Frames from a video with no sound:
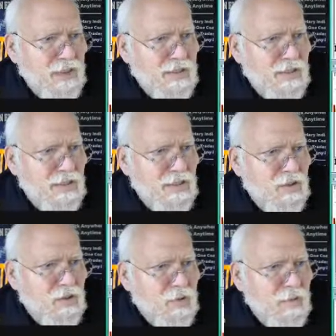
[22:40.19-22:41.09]
it saying
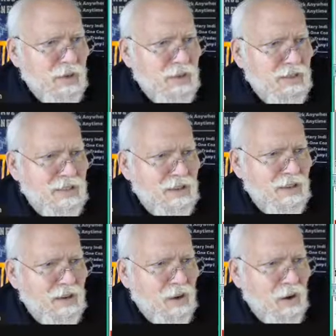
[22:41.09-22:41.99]
2 minutes
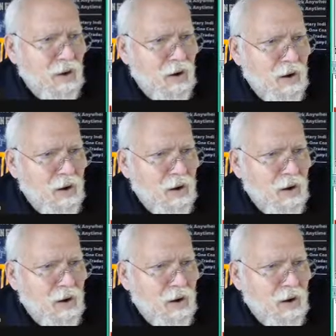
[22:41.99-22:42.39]
here?